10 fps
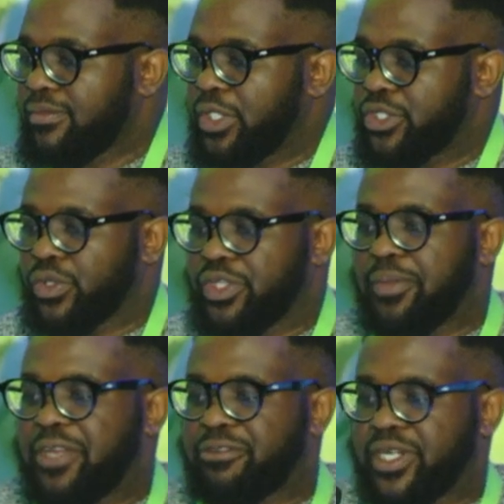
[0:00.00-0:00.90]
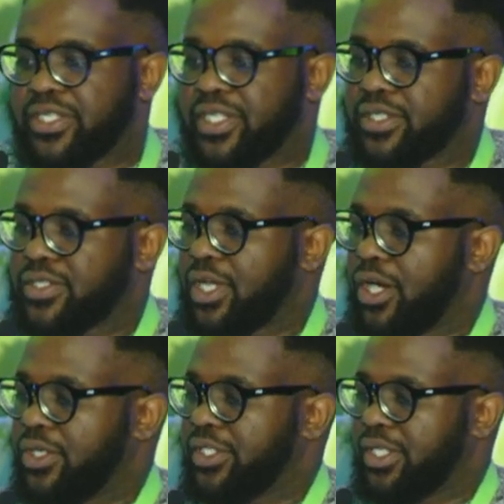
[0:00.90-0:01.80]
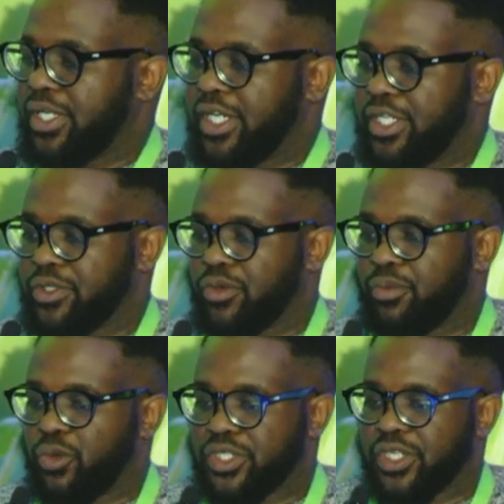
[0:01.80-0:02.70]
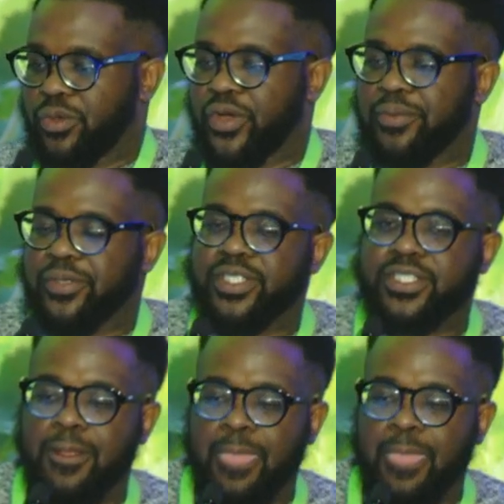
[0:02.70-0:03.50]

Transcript: So the main findings on the crop water requirements,